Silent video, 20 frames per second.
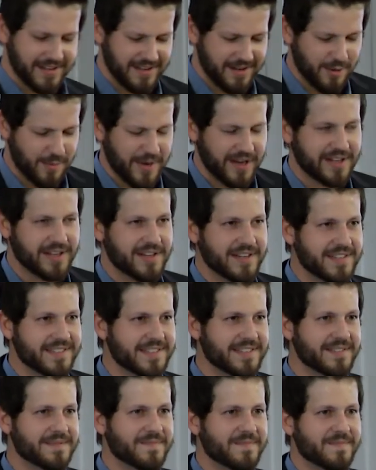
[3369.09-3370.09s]
Oh my
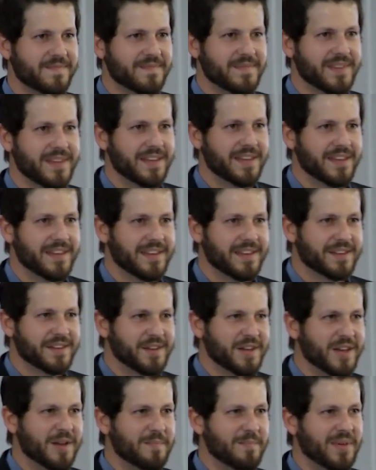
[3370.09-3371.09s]
goodness.
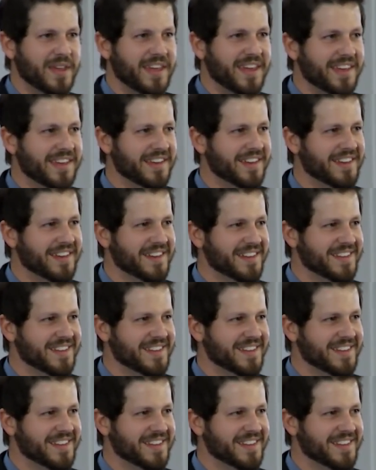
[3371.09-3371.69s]
Could it be